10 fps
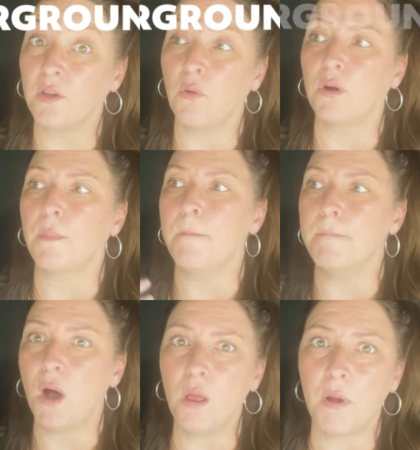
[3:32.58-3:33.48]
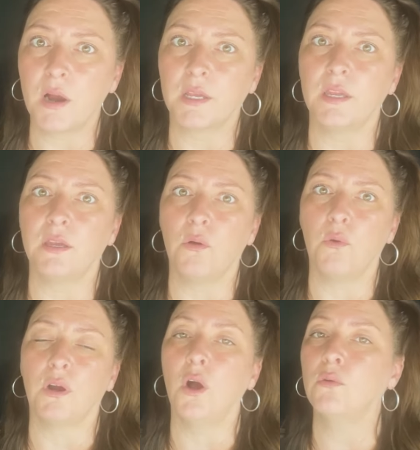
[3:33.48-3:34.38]
or mall parking
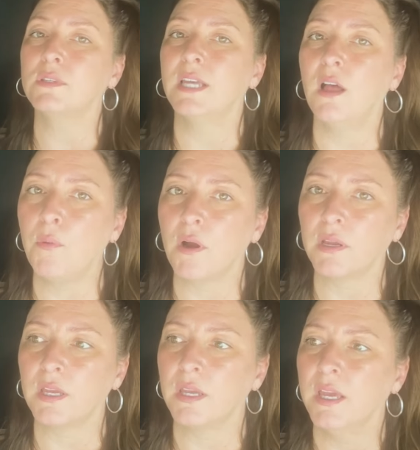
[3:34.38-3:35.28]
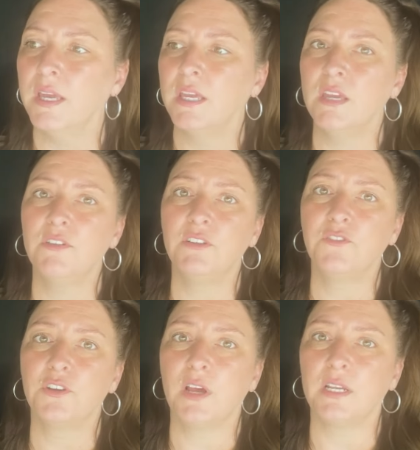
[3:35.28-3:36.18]
or hotel parking, even if
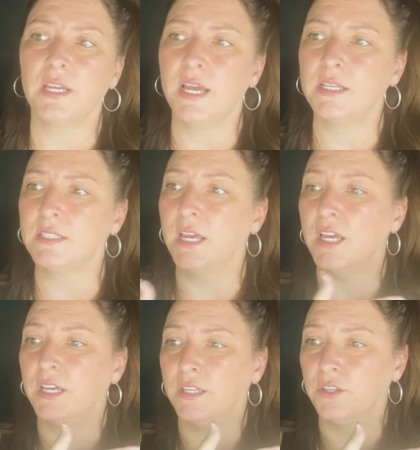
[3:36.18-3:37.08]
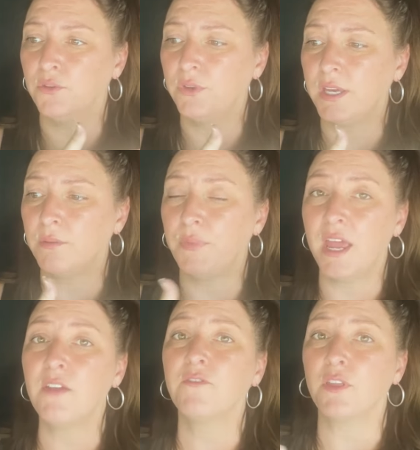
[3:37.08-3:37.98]
you're not a guest, you can
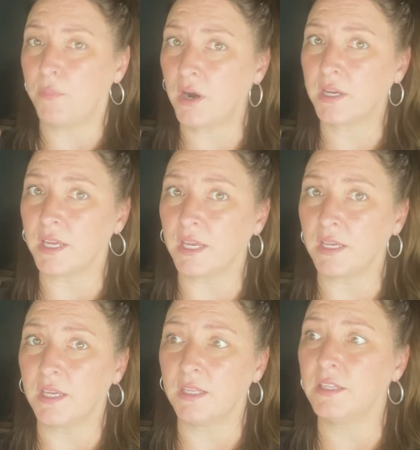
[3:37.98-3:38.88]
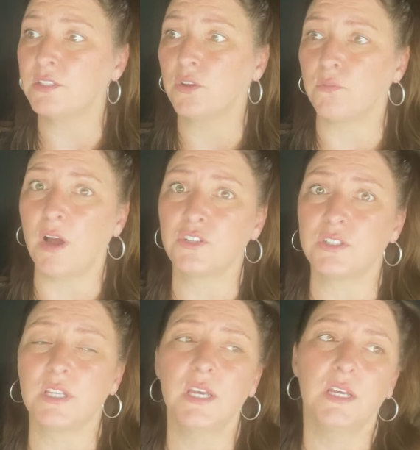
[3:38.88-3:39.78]
pay for the parking in these garages.